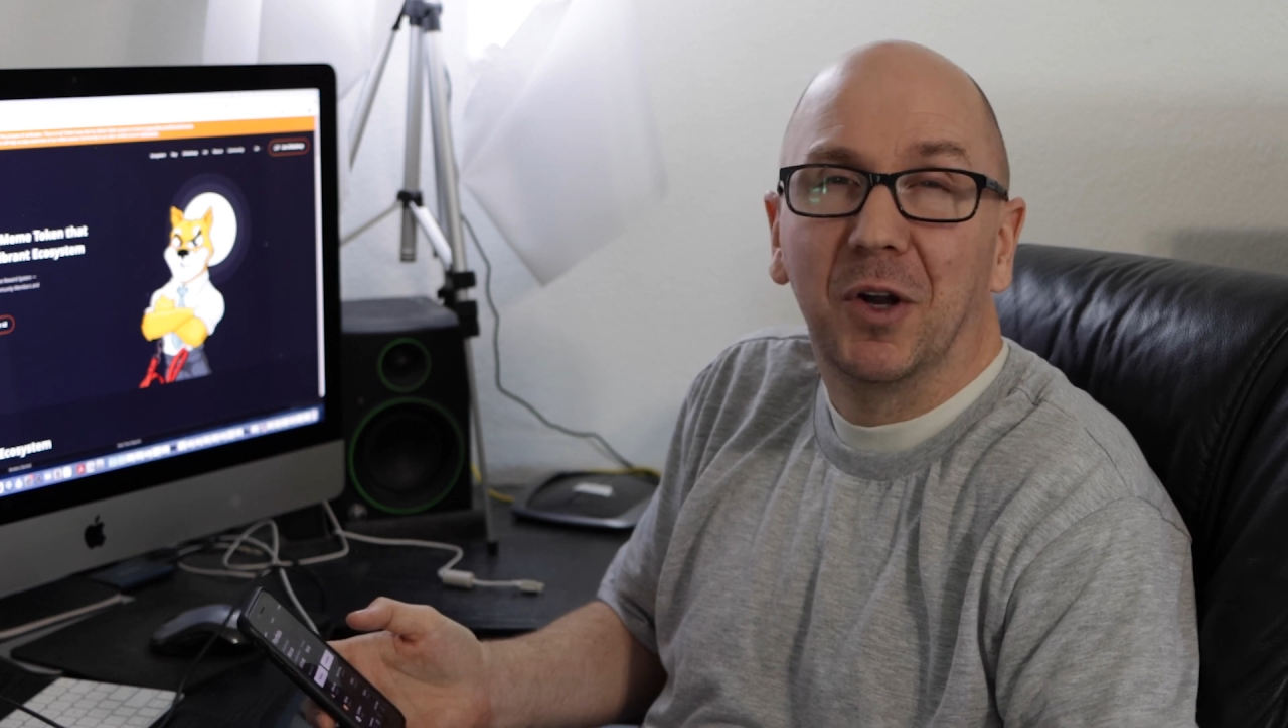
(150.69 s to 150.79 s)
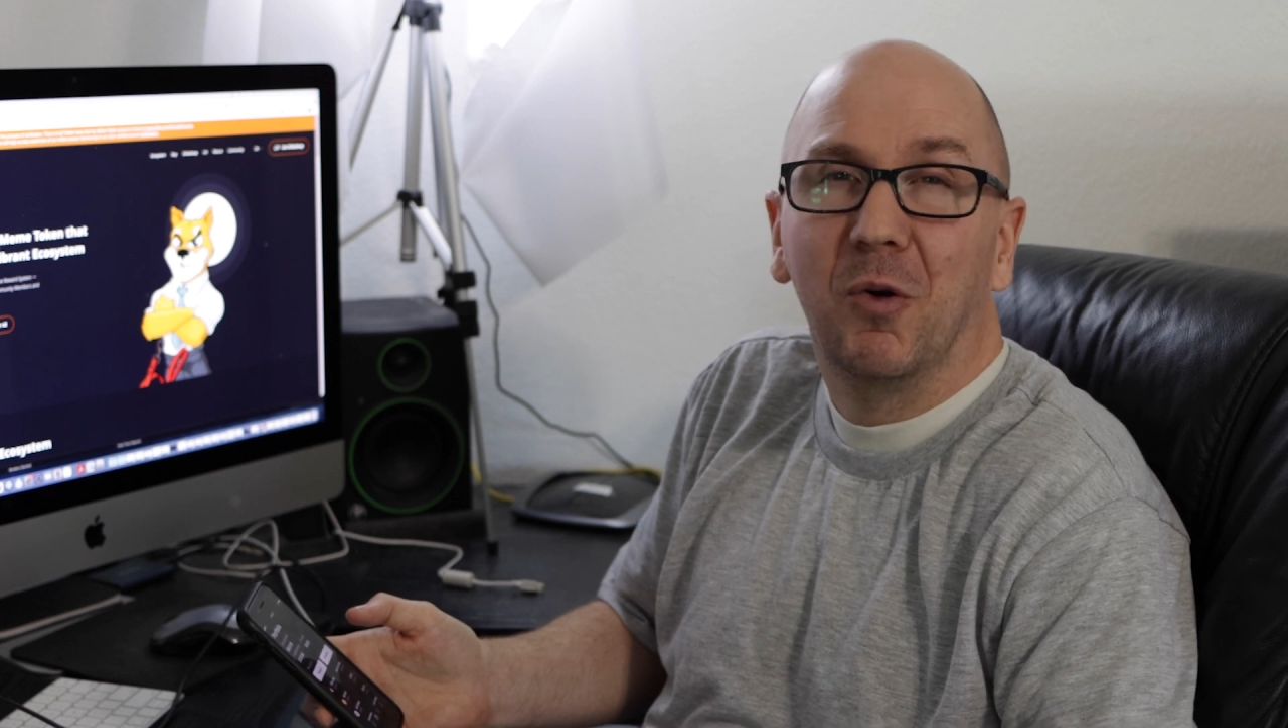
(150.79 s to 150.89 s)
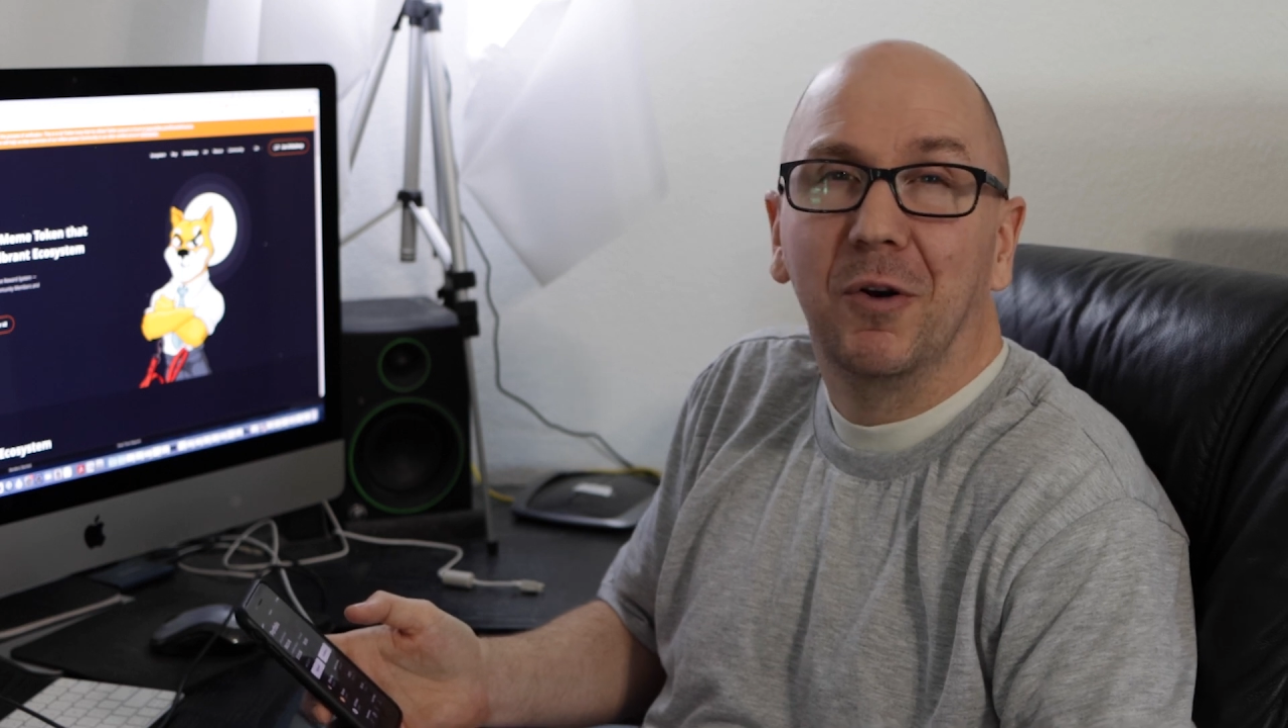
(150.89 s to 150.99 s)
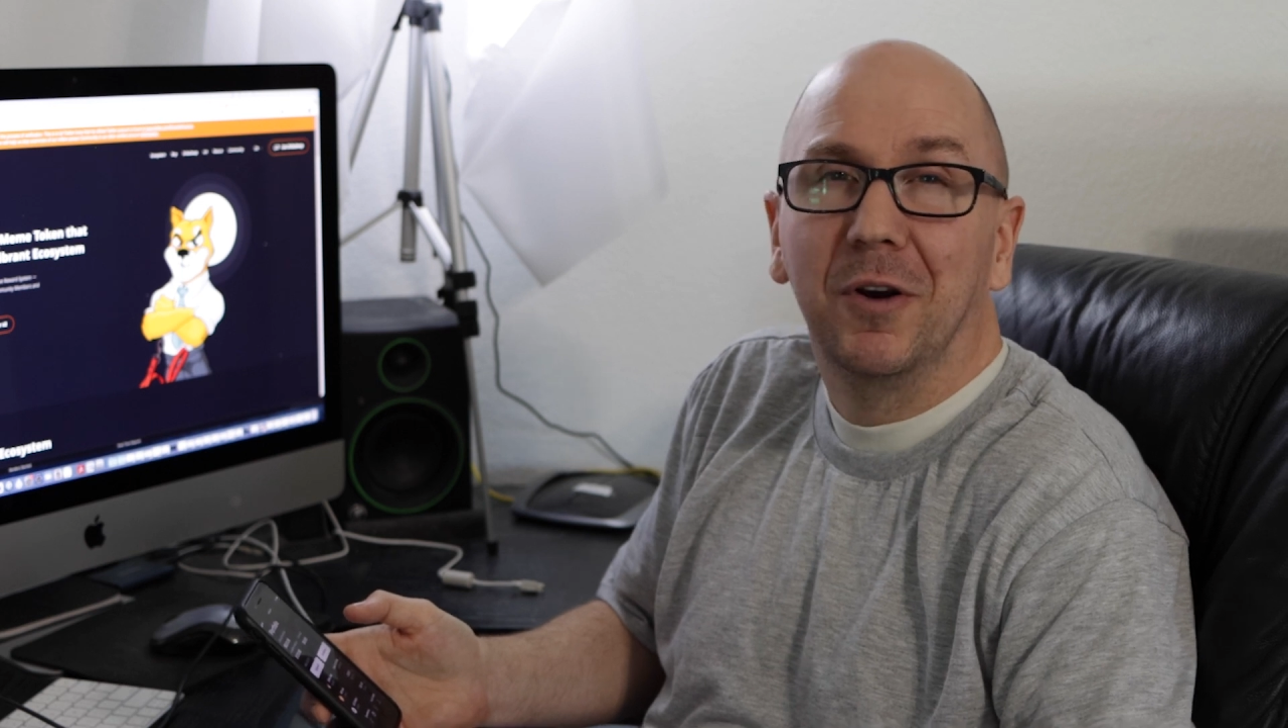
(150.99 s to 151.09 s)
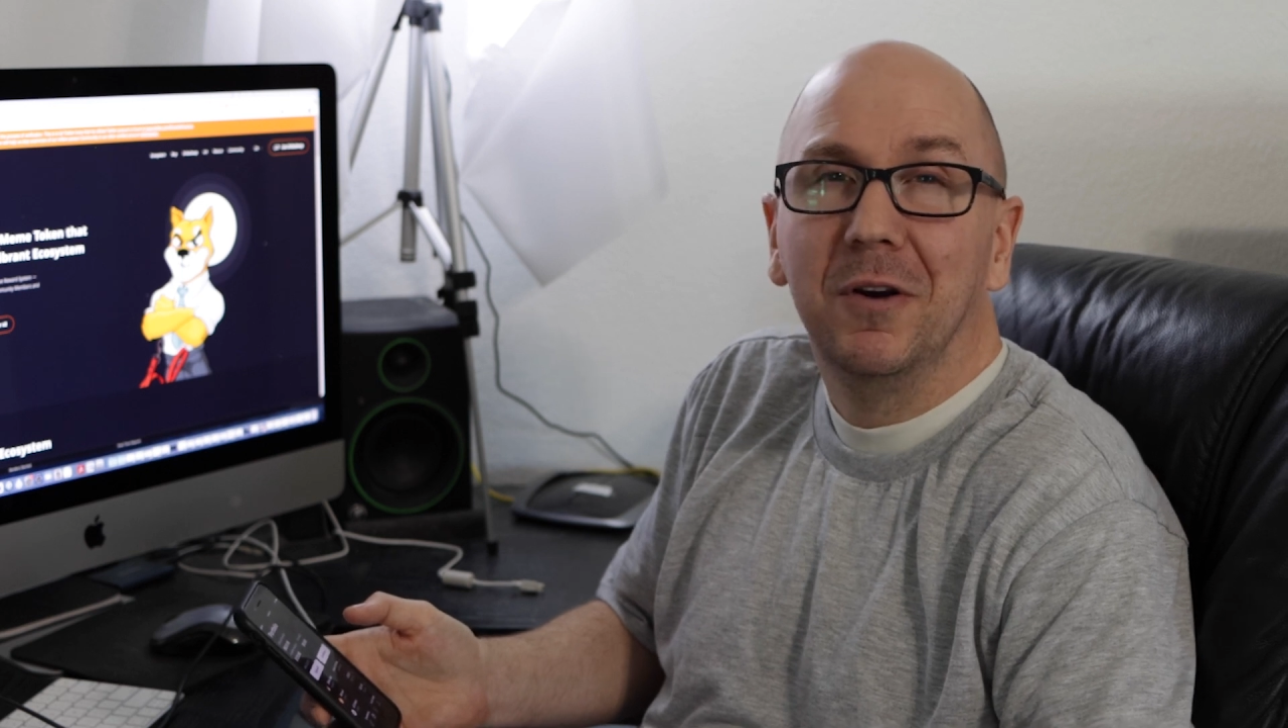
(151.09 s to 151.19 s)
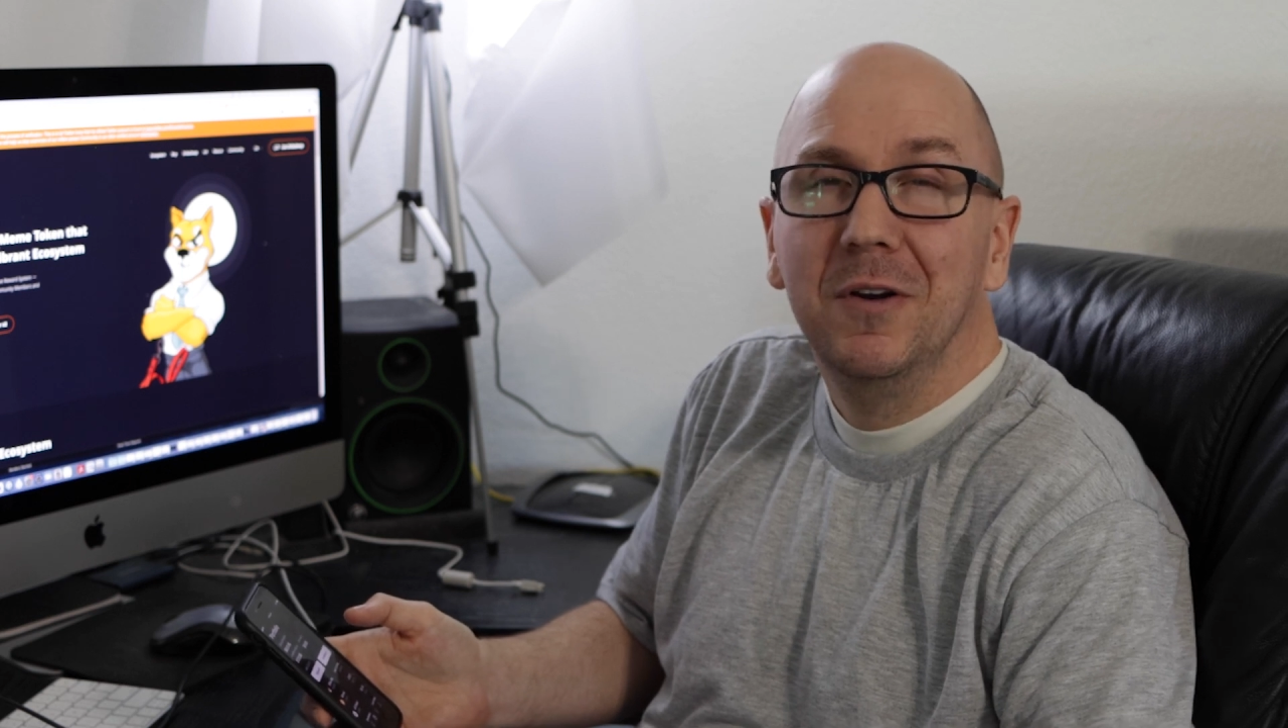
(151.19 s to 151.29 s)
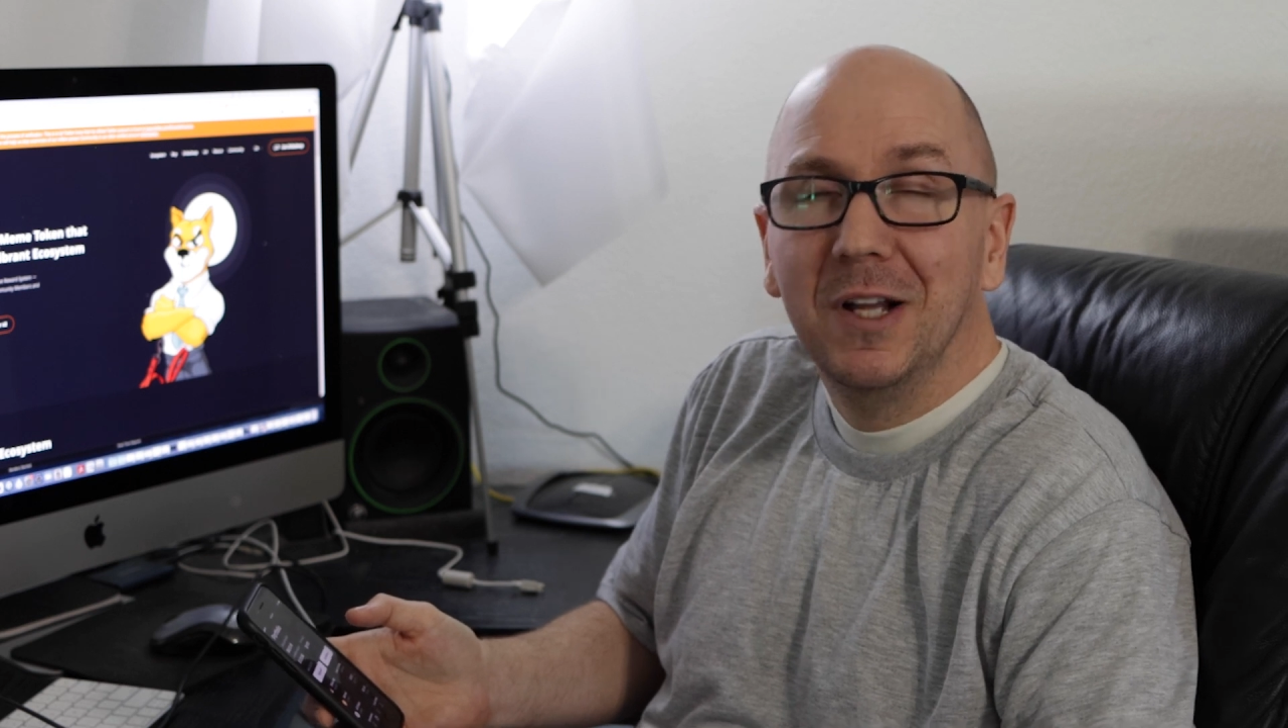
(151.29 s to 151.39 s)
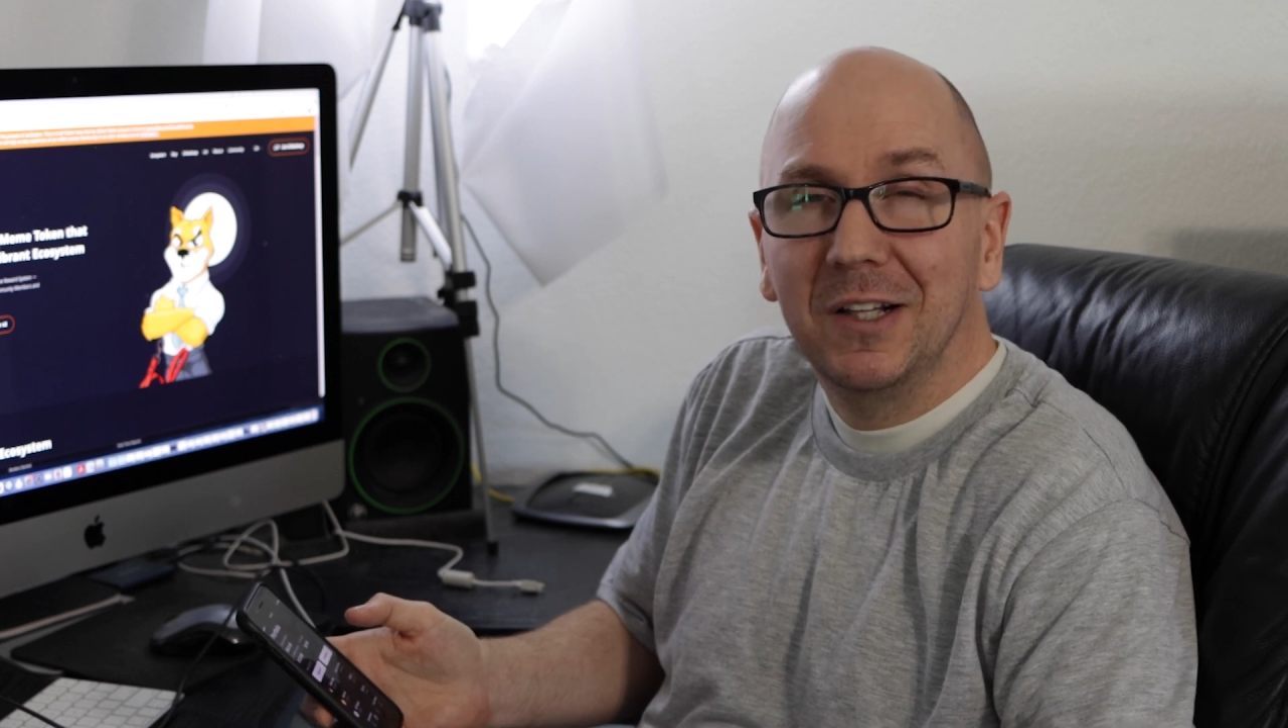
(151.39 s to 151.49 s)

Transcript: corner.